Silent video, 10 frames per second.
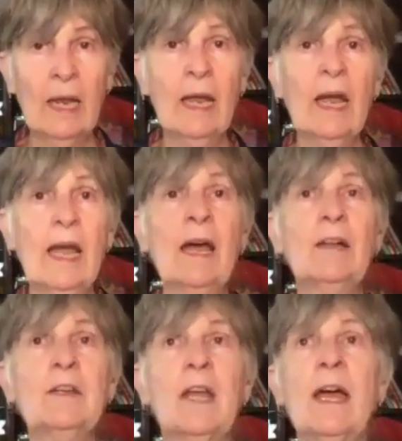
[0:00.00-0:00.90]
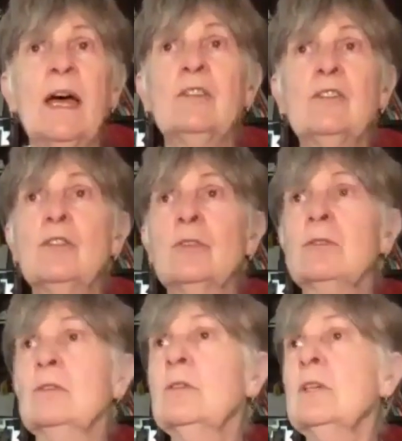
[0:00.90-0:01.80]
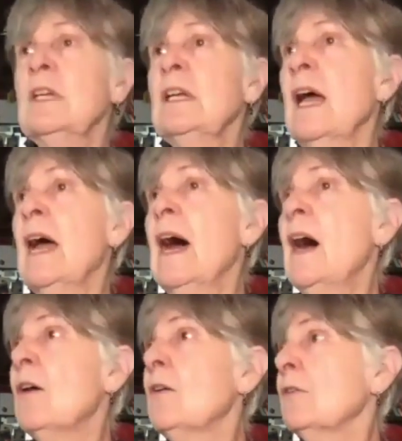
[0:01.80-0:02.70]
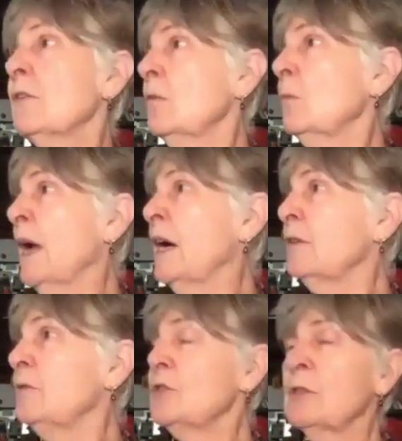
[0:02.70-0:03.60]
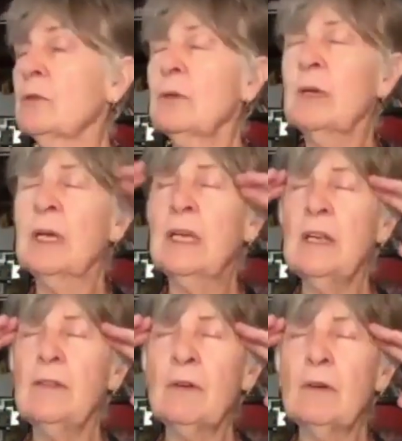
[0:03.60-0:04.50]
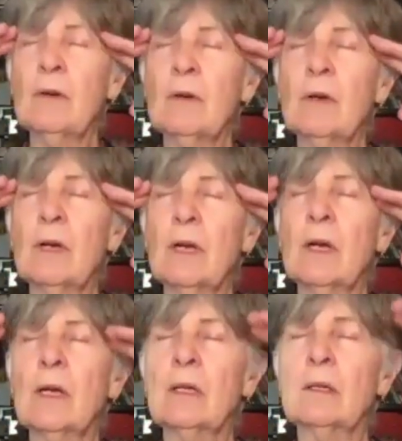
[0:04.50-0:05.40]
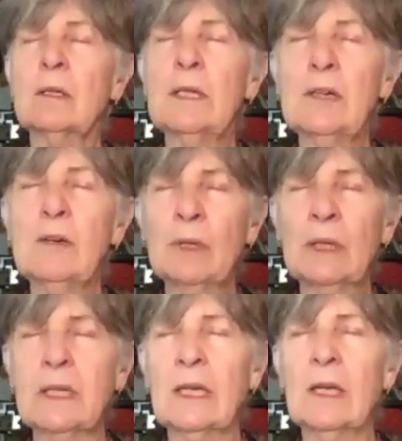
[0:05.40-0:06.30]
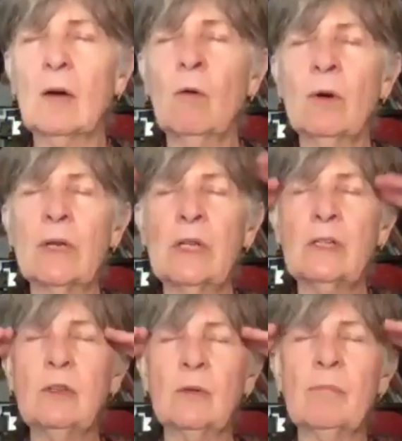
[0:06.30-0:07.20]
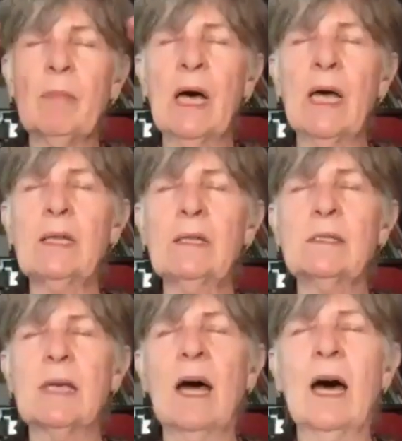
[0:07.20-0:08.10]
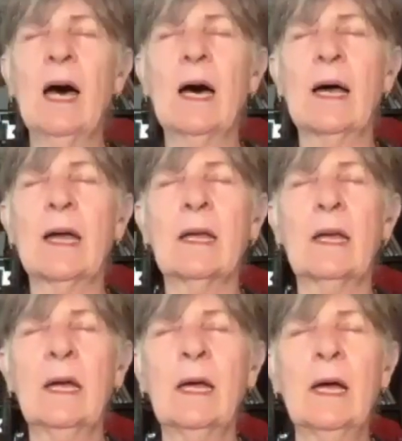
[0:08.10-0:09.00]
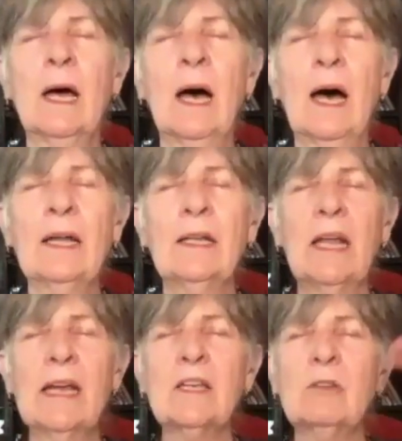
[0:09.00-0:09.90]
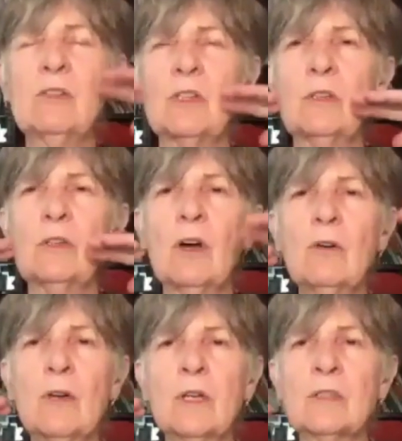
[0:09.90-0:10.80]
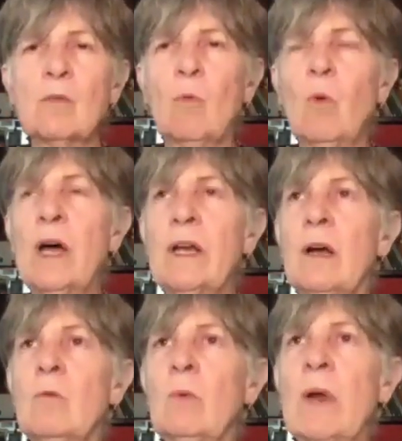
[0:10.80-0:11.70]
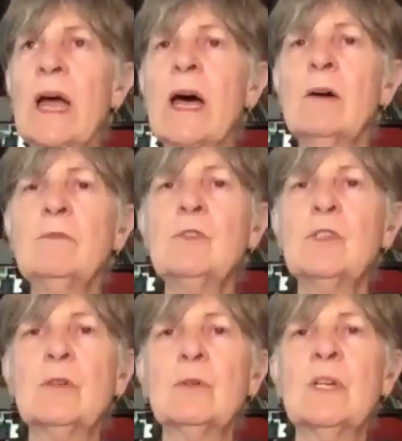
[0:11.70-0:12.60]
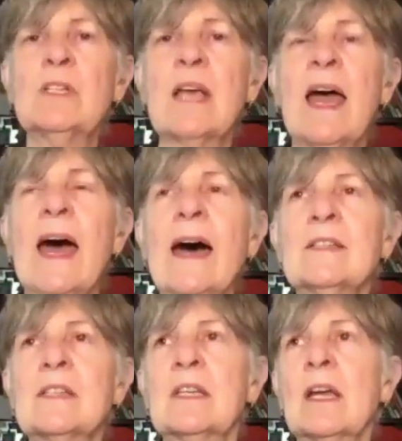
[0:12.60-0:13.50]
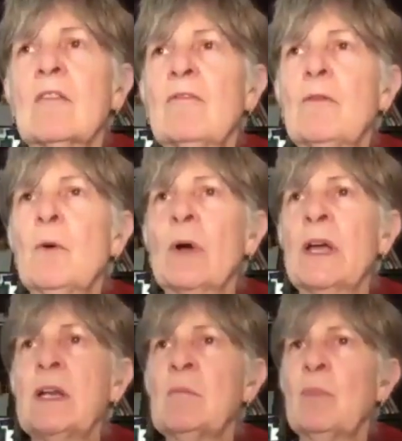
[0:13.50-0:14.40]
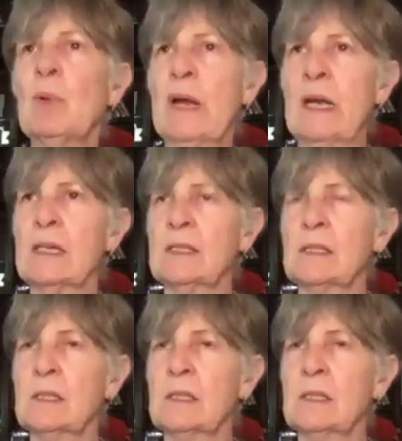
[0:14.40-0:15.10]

And as you're looking out around you, either literally or in your mind's eye, I'd like you to notice what around you is asking for an embrace.